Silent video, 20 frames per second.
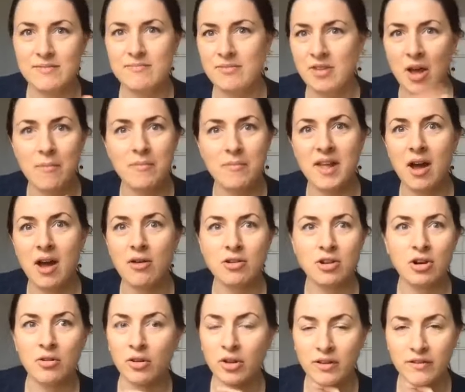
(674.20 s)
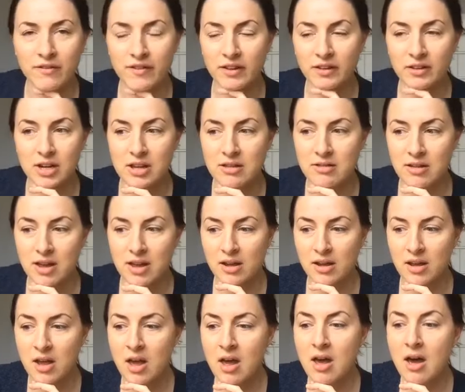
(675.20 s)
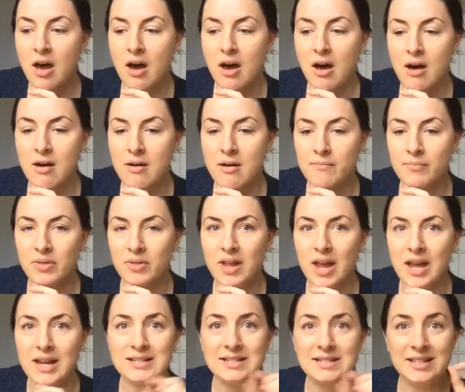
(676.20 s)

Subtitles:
comes out. You don't really feel anything. I